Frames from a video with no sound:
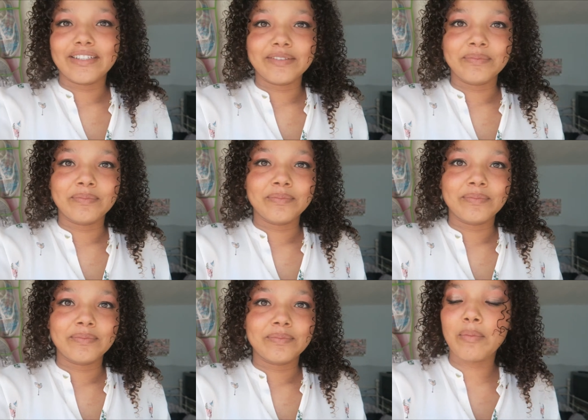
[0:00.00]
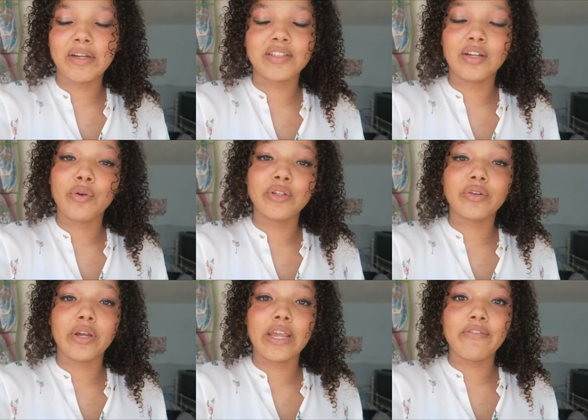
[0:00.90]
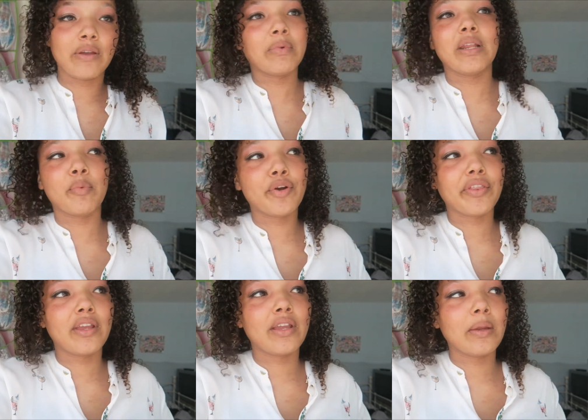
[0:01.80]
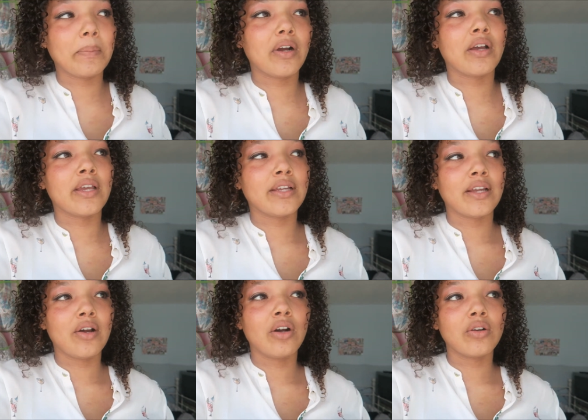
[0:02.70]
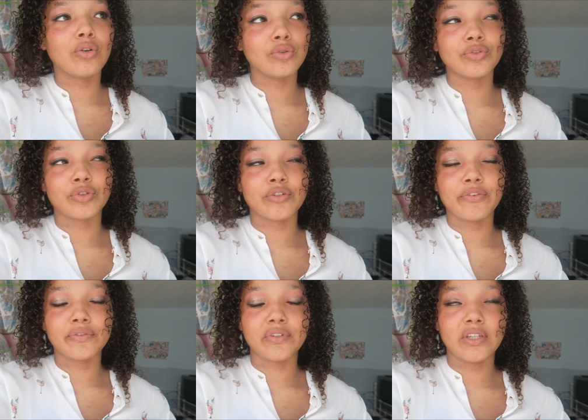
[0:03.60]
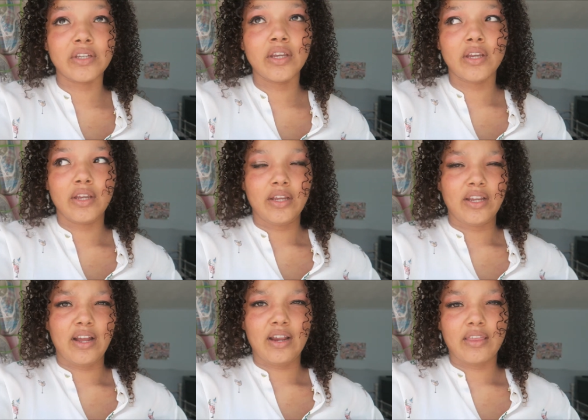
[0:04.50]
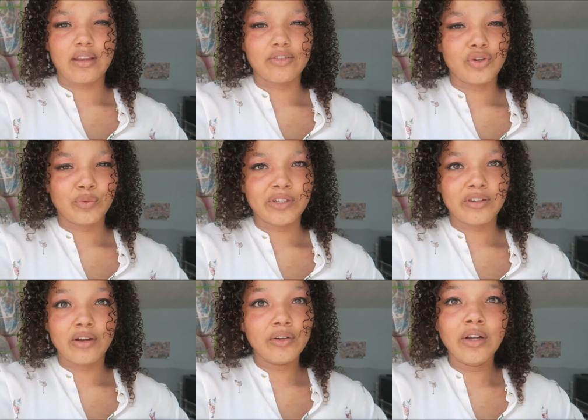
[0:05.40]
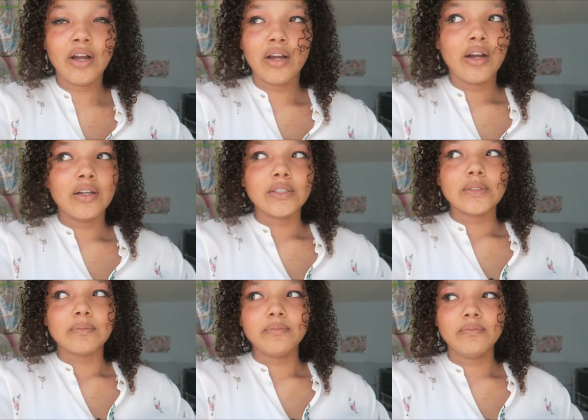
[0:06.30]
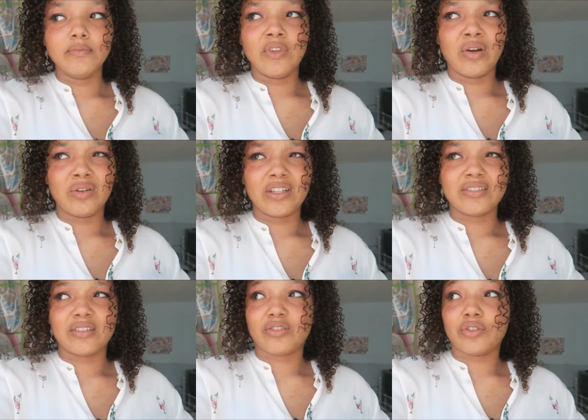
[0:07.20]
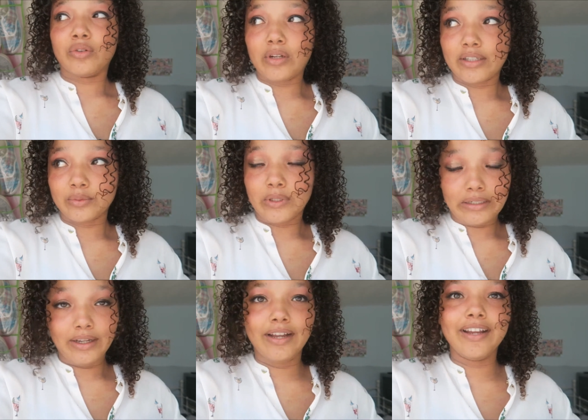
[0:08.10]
um, I'm actually going to a family birthday my uncle turned 50 I think two weeks ago no that's not true last week